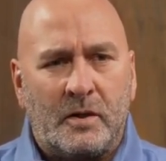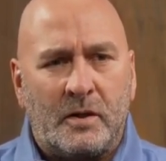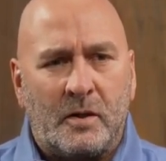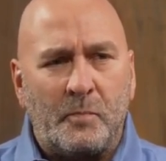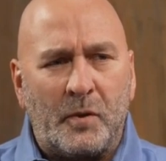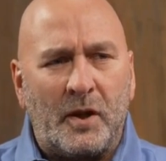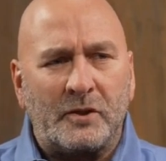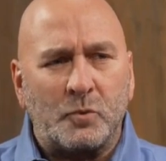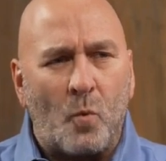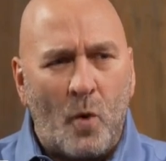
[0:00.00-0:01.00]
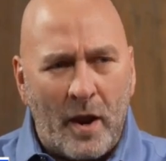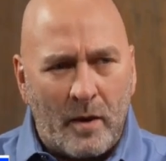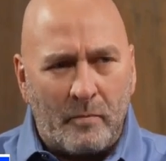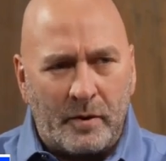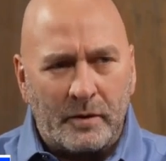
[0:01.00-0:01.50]
complex
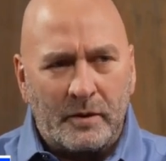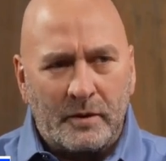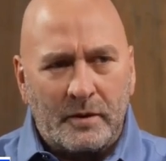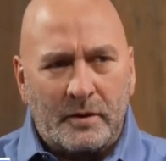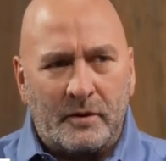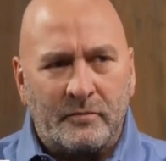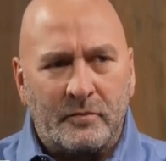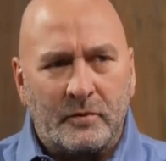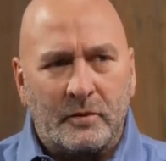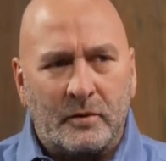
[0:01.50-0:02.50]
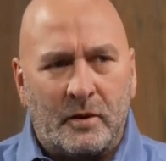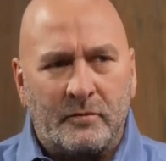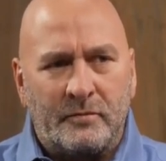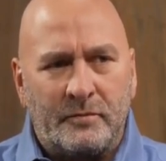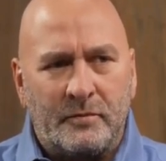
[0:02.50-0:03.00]
web
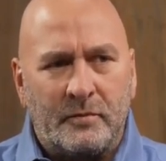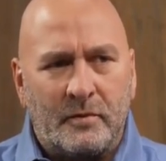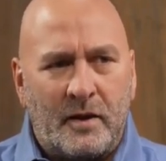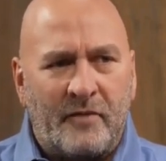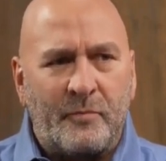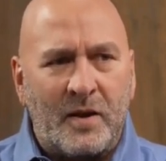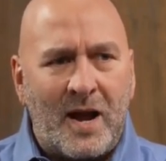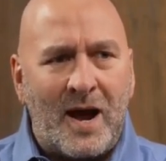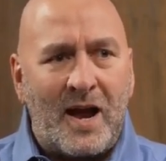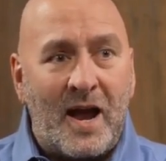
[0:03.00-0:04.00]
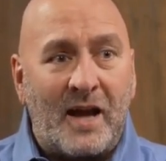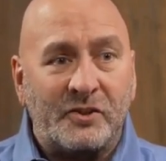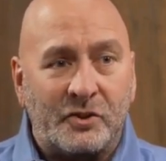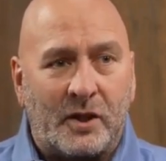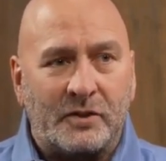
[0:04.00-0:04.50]
of FBI
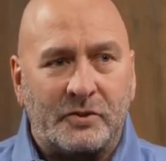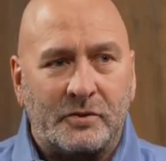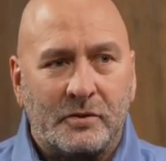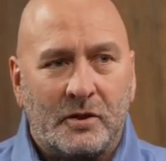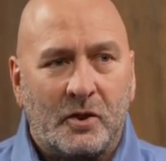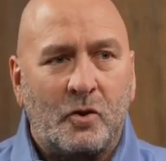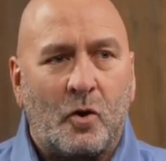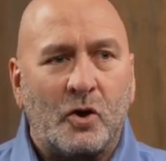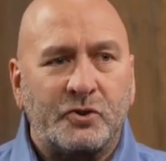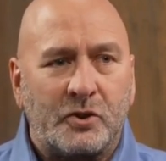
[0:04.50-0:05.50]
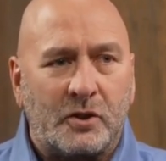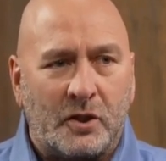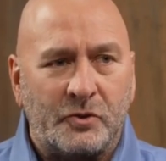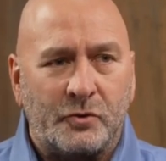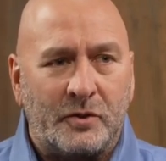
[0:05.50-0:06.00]
assets across the
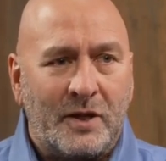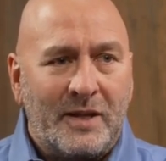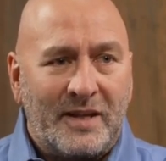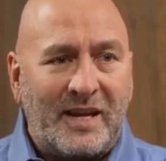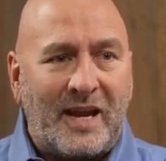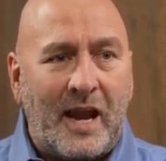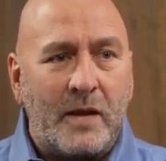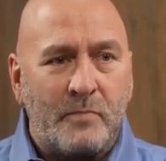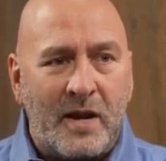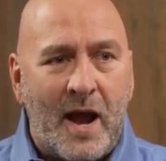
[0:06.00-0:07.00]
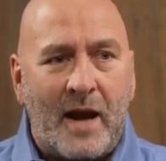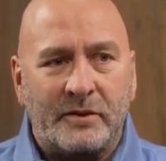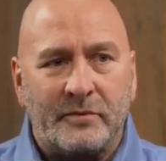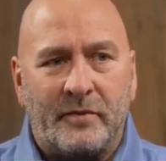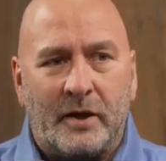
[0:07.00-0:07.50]
country that can be
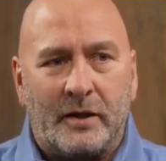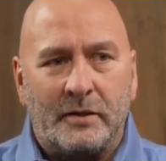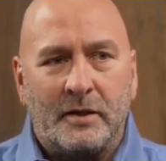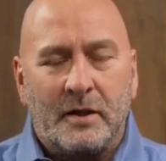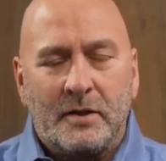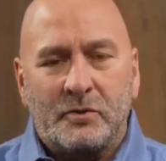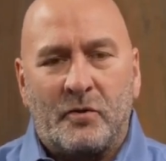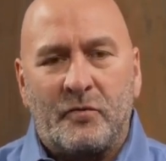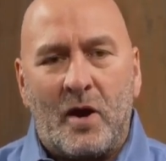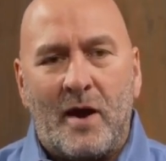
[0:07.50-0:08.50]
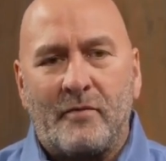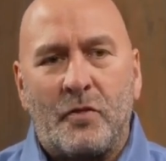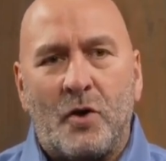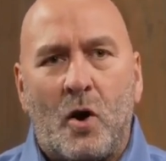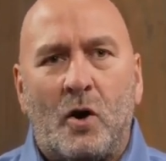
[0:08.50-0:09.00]
activated. So if you have
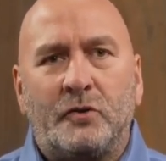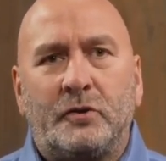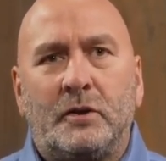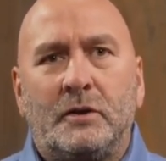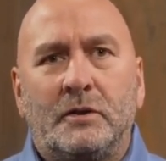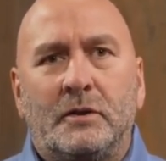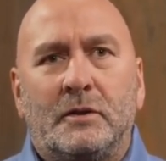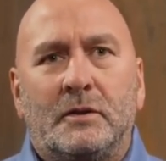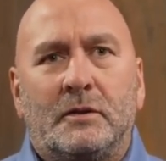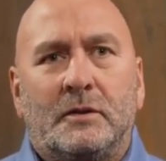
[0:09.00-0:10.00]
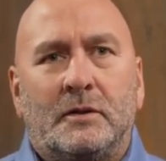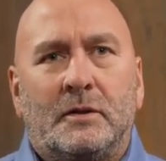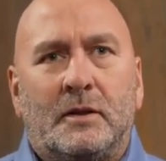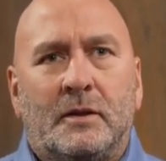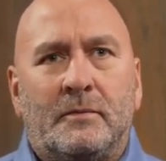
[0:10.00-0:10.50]
authority
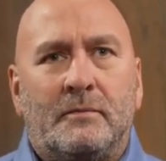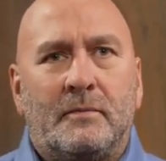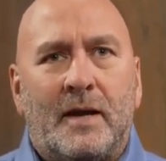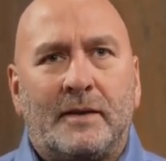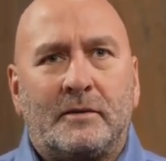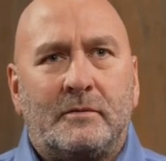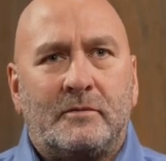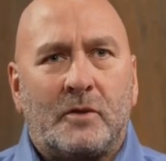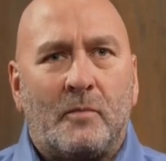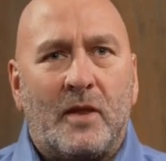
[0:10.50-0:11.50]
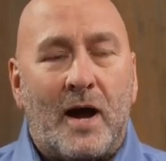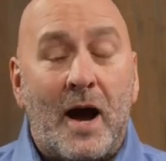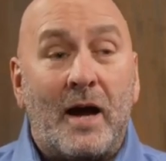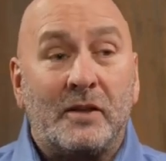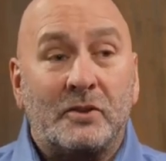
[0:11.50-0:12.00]
at some of the highest